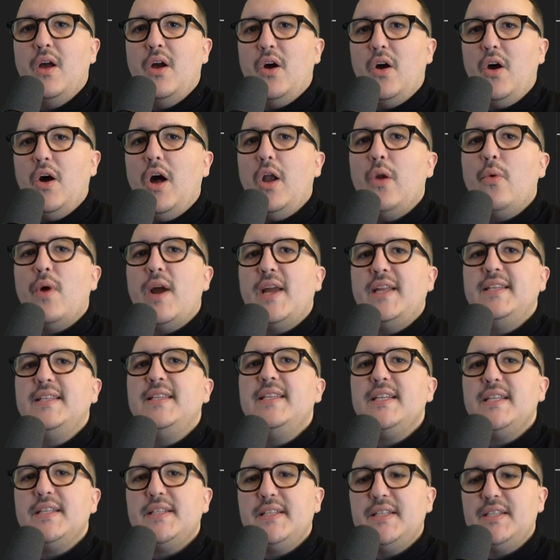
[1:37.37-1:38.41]
All right,
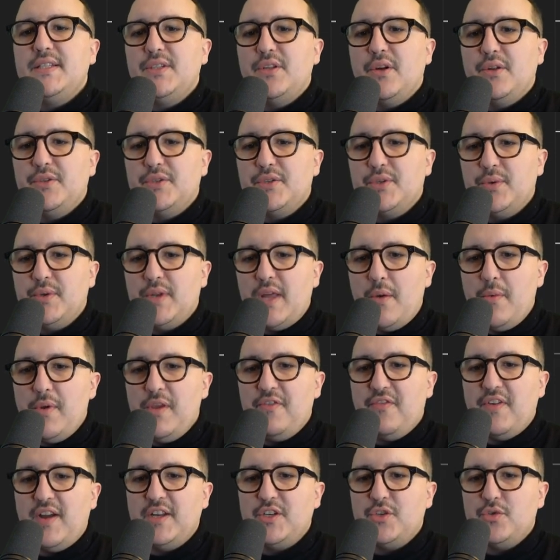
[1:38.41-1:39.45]
this is done. So now
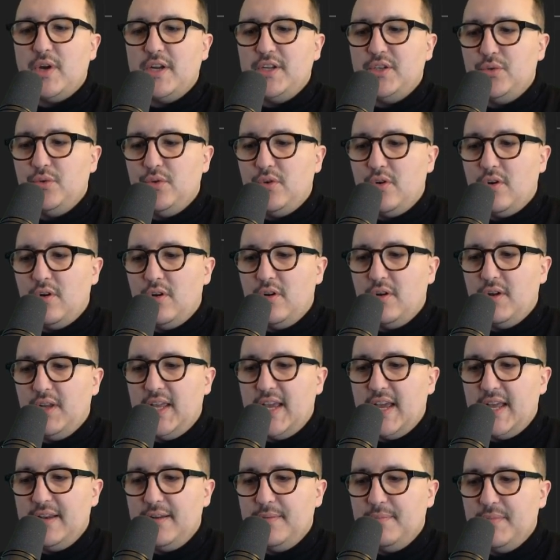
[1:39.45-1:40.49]
if I try to call
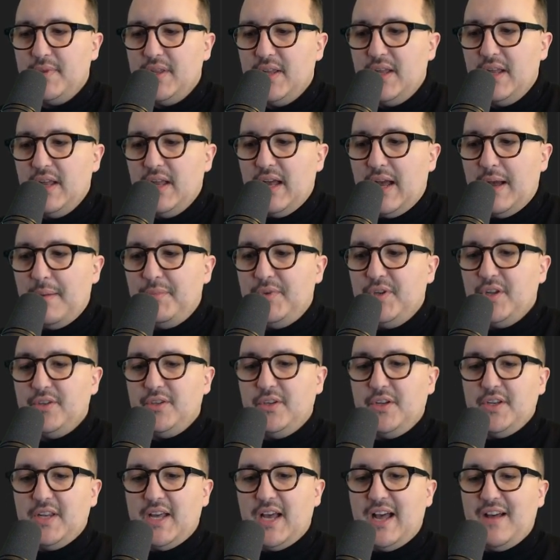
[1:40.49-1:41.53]
again, I'm
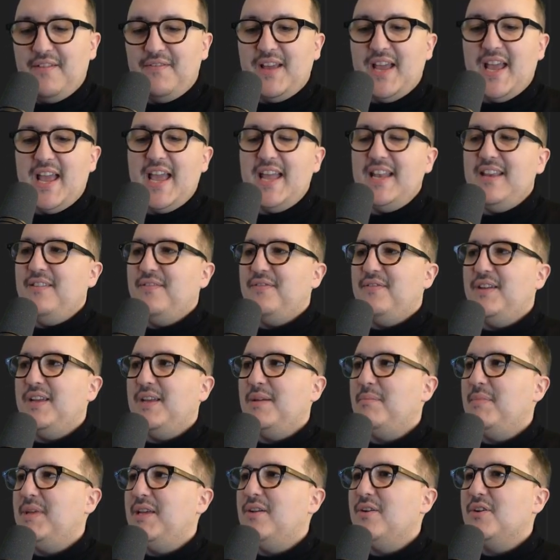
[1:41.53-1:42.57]
not going to have
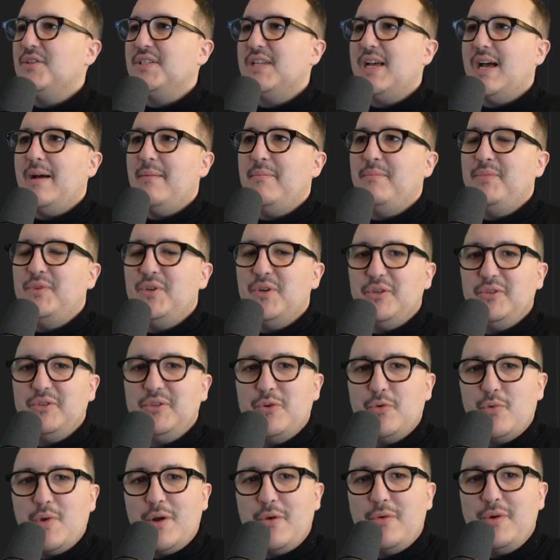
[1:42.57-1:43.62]
anything because I'm
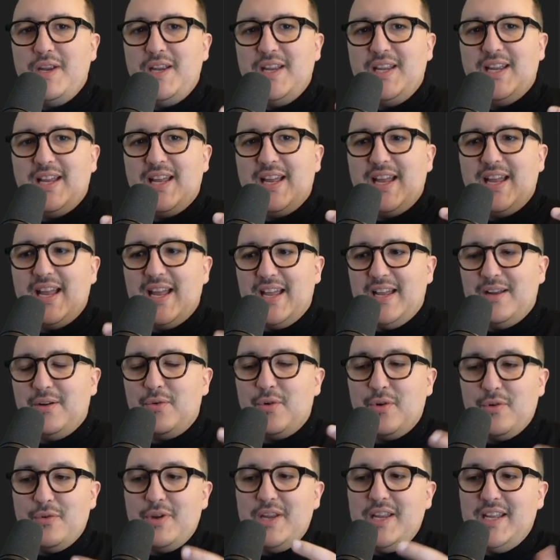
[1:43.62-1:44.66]
not query,
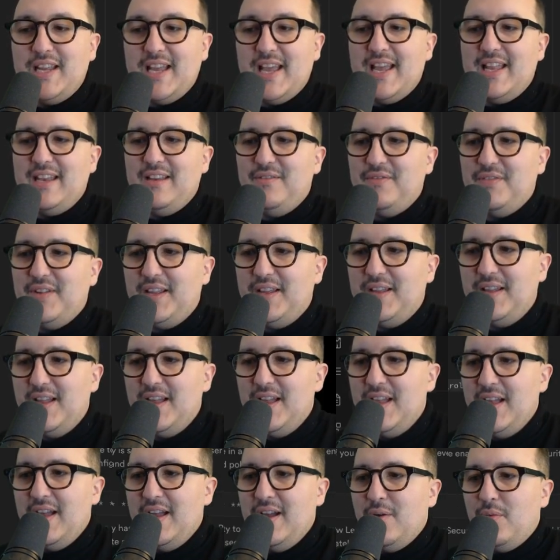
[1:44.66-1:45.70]
querying anything.
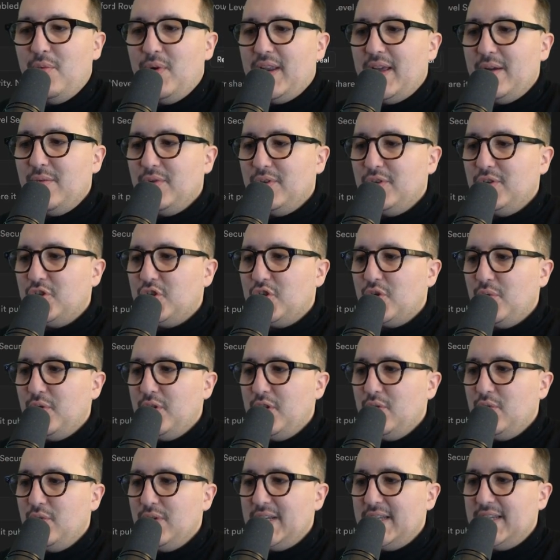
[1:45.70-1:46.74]
What I want to show
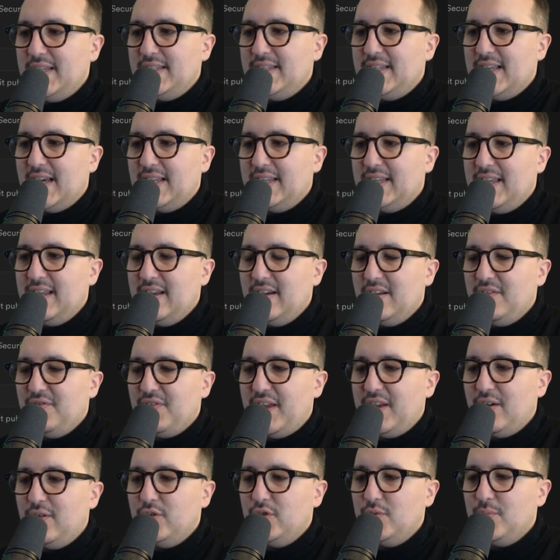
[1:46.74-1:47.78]
you is that here, if
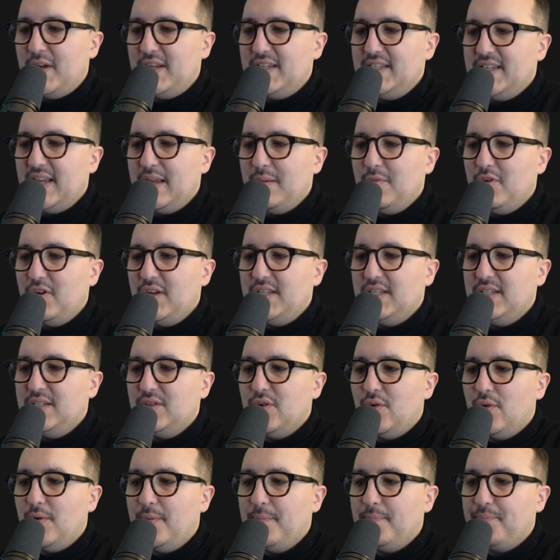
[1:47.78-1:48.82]
I go to my table
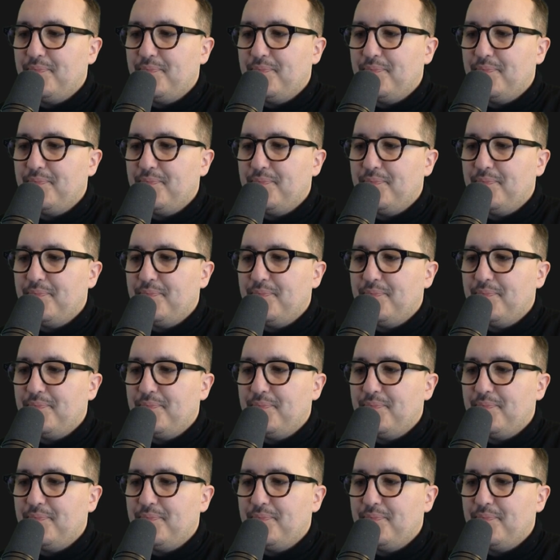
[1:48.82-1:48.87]
editor,